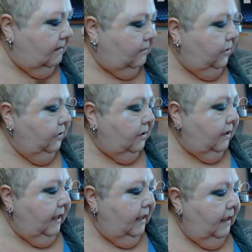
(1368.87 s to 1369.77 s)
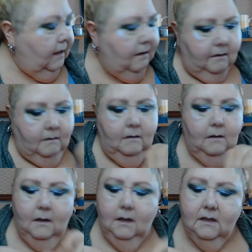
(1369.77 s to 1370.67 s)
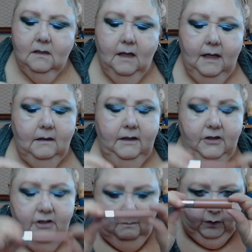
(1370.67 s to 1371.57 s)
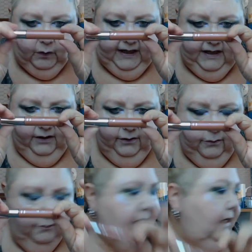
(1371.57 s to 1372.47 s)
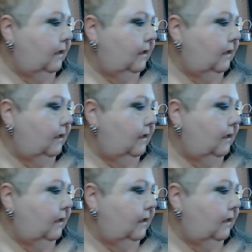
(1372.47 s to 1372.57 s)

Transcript: took a slightly shimmery nude